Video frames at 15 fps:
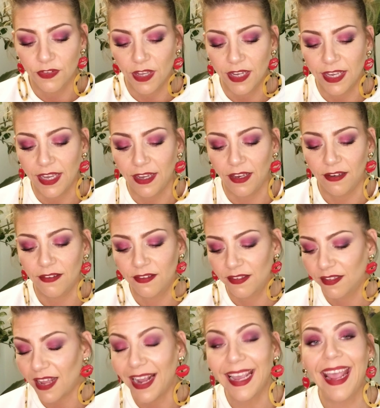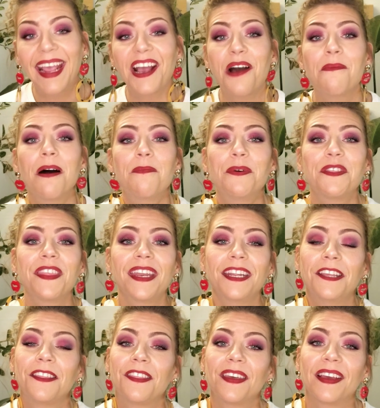I can't come up with
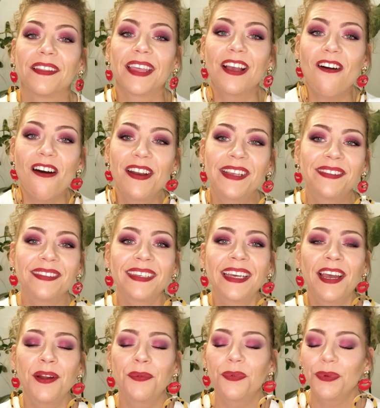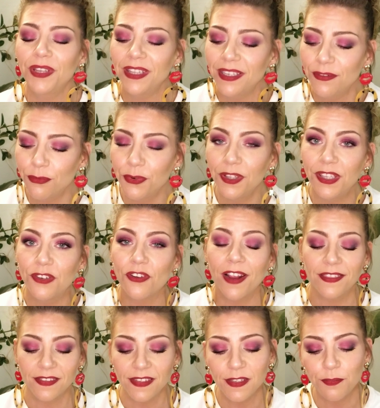anything. Like, honestly, I really, really tried.
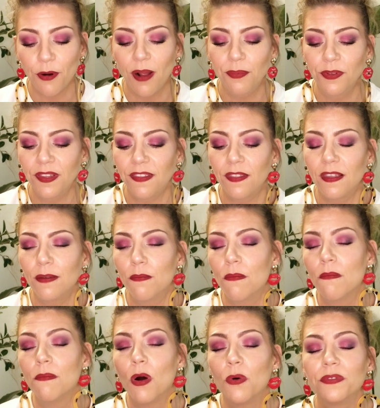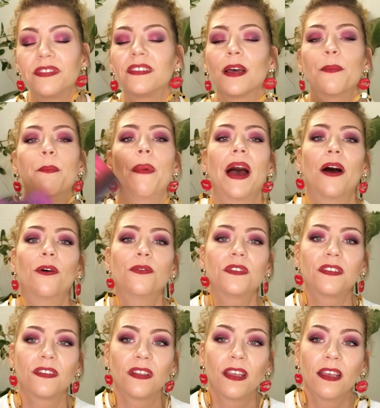This is probably the most amount